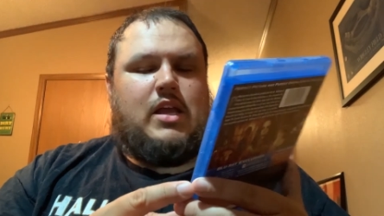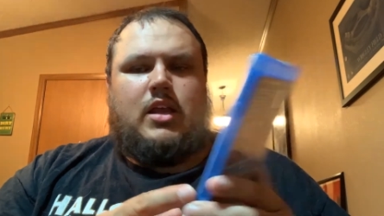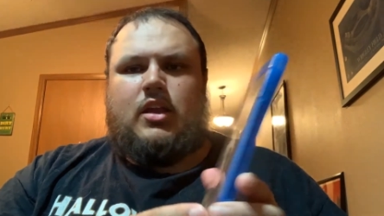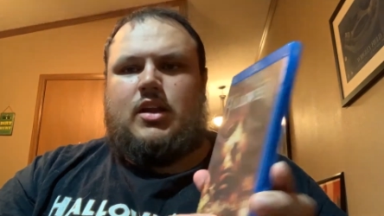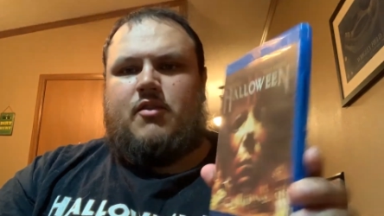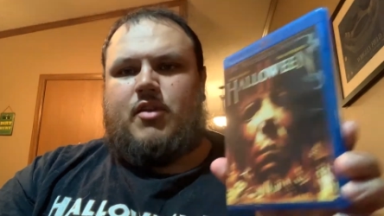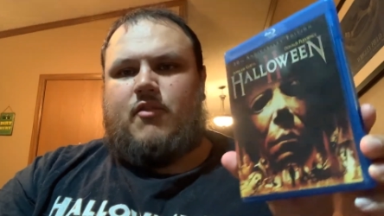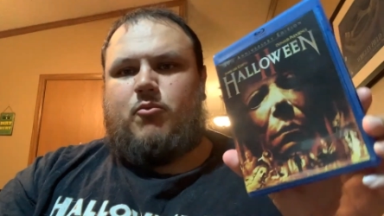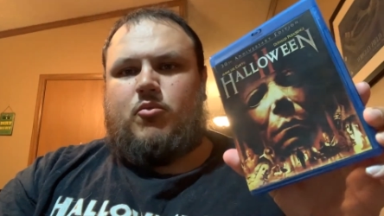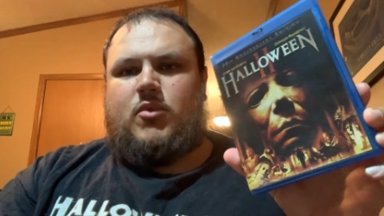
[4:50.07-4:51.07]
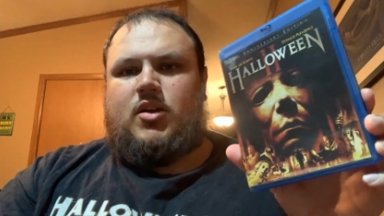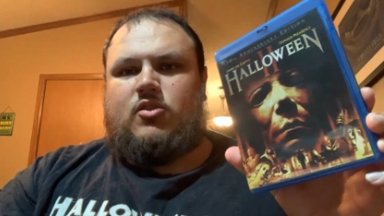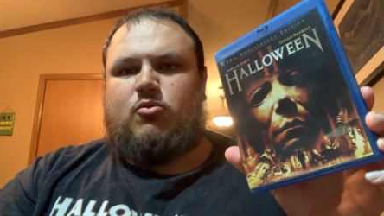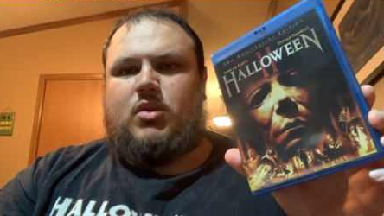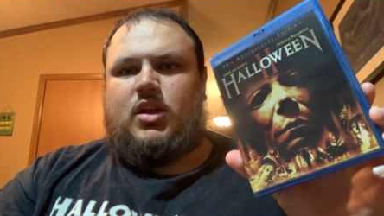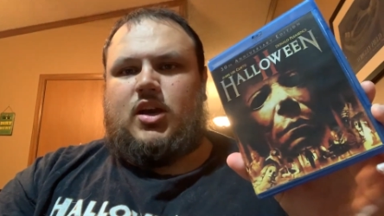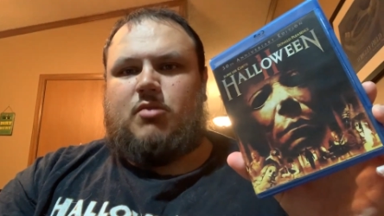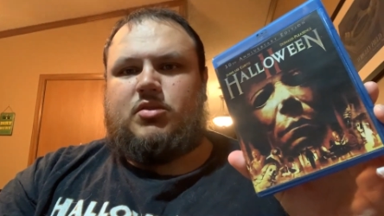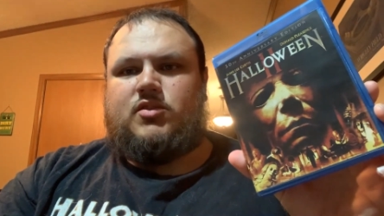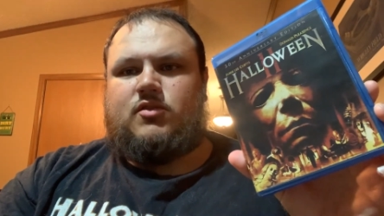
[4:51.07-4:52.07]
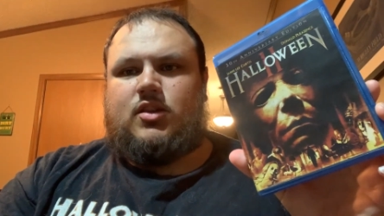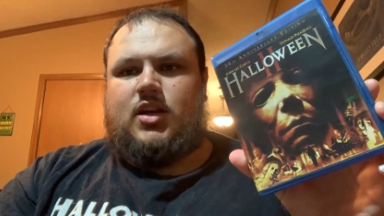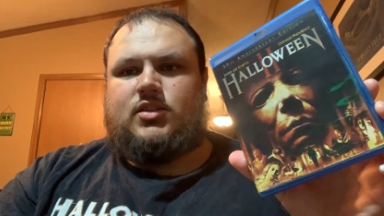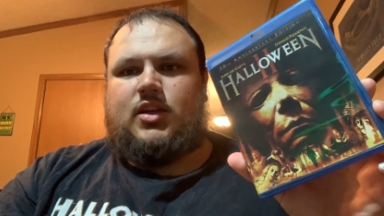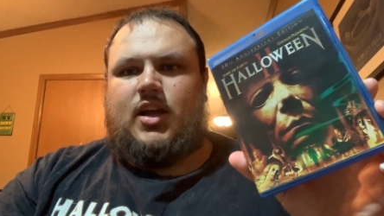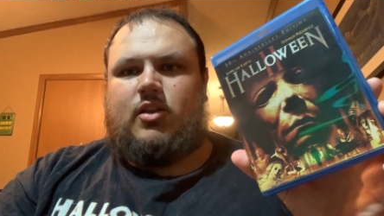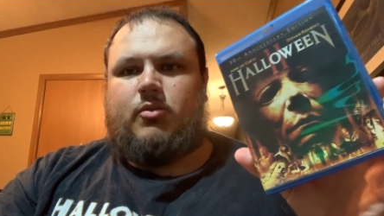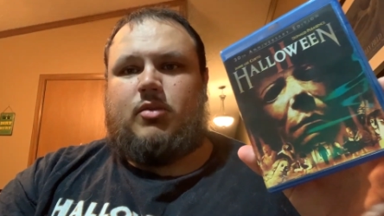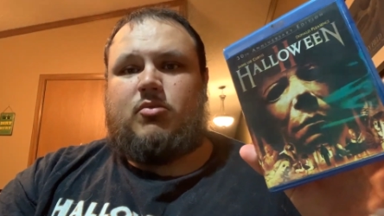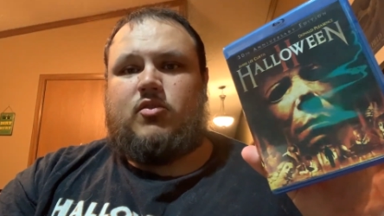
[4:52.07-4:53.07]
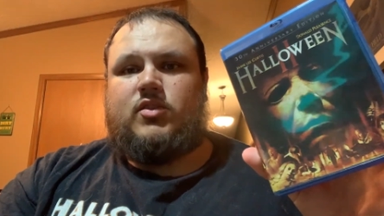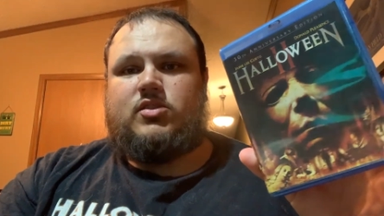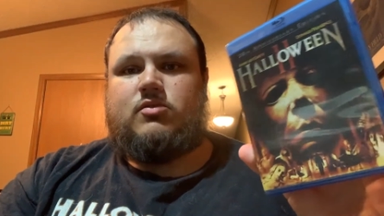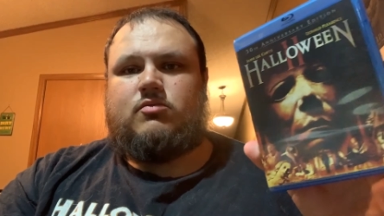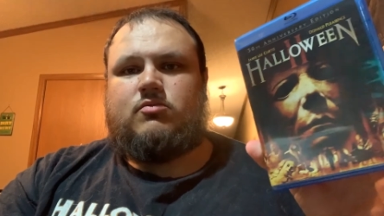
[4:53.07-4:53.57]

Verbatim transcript: you never have uh, too many copies of the classic Halloween movies.